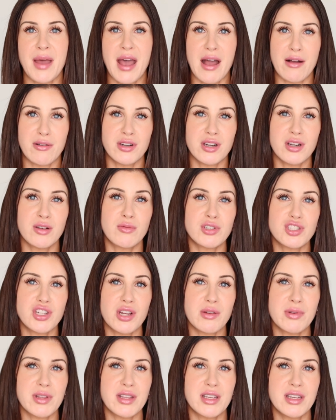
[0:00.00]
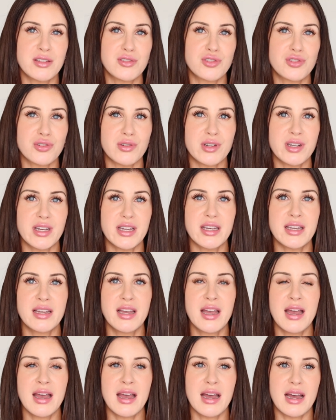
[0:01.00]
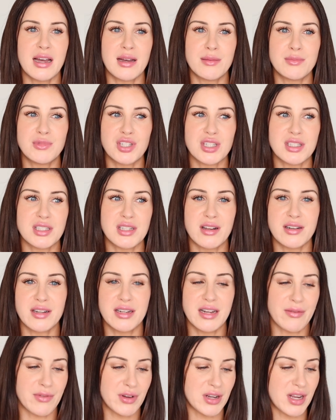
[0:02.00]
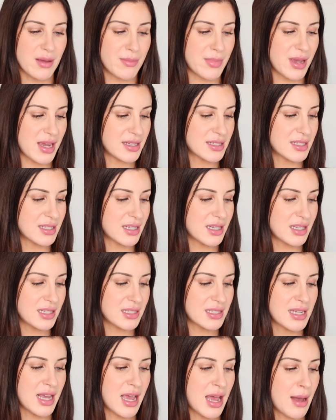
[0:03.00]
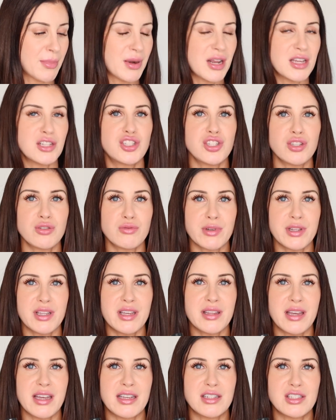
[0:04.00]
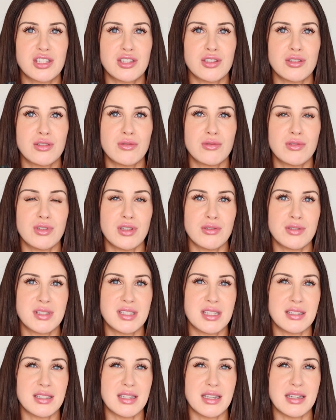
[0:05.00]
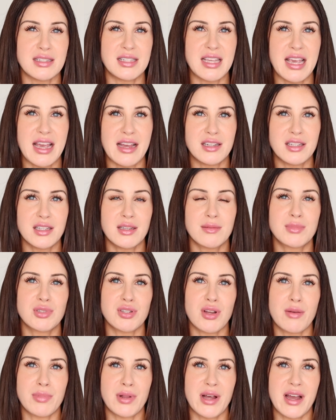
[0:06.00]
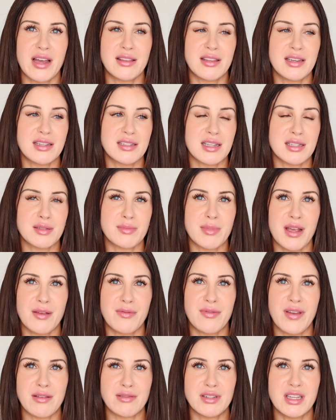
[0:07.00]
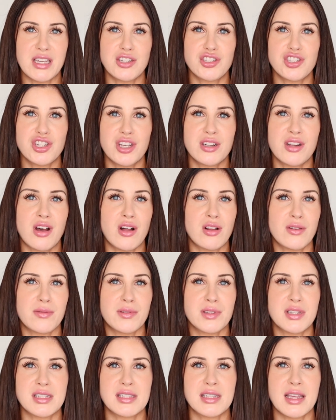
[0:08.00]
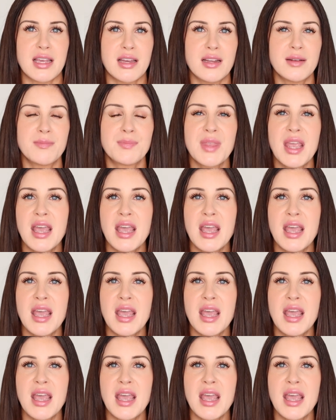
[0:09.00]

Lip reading: powder, which I really enjoy, just on an everyday basis. But I do really like to use these in tandem, so I'll apply this as my foundation all over the skin.